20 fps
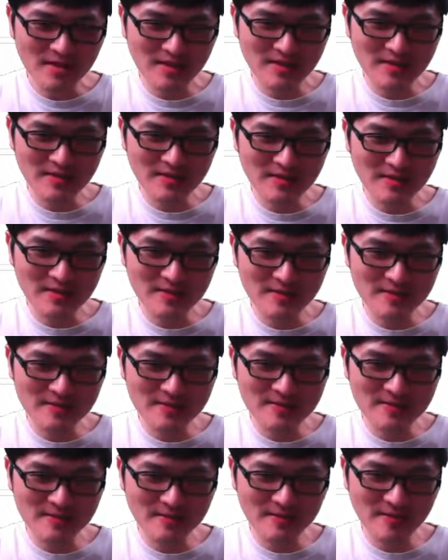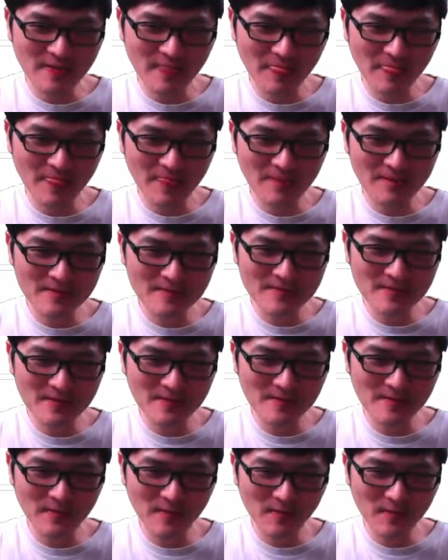You've seen this,
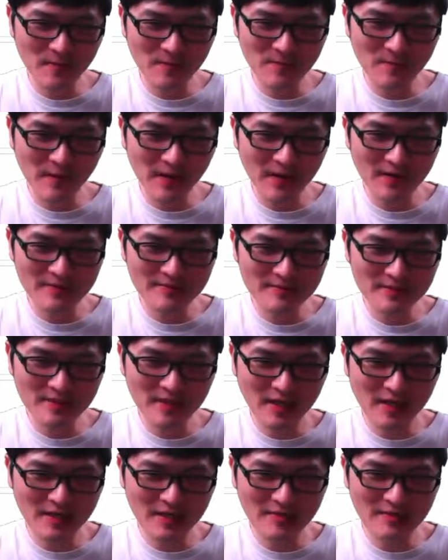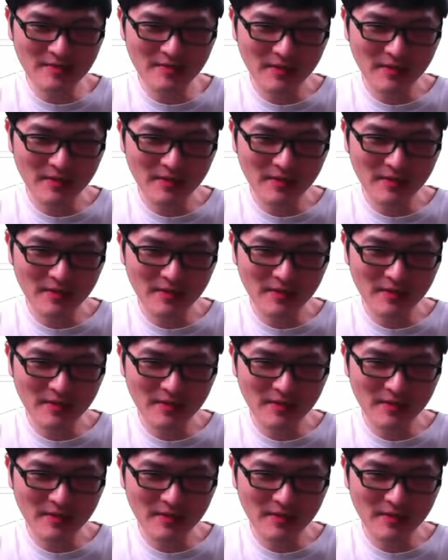and I've seen all the parents